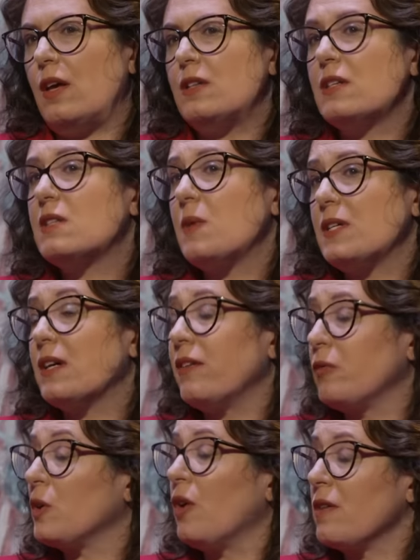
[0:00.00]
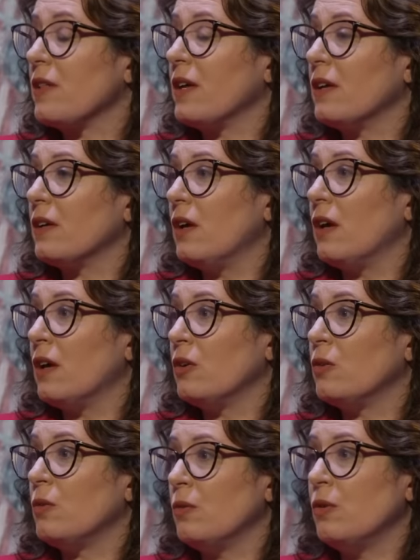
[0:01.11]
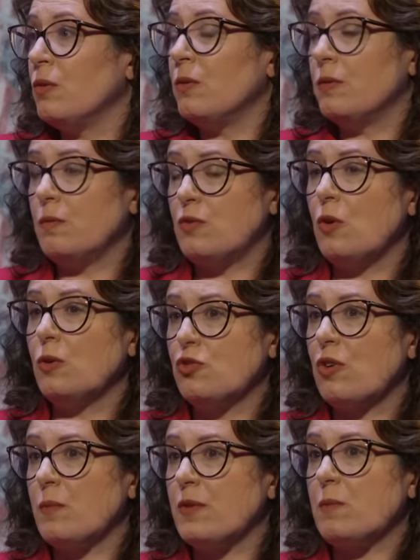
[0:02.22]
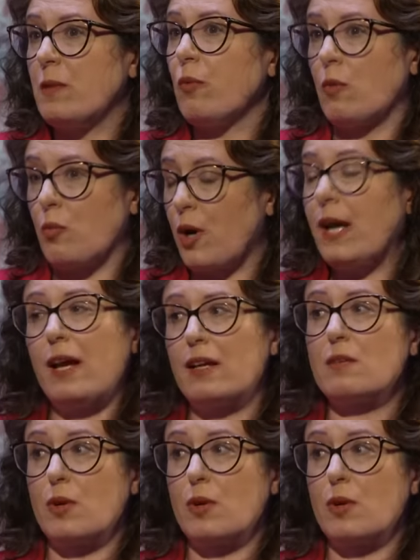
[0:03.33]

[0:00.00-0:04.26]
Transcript: He did speak to Kevin McCarthy, uh, who, who told Trump that people were breaking into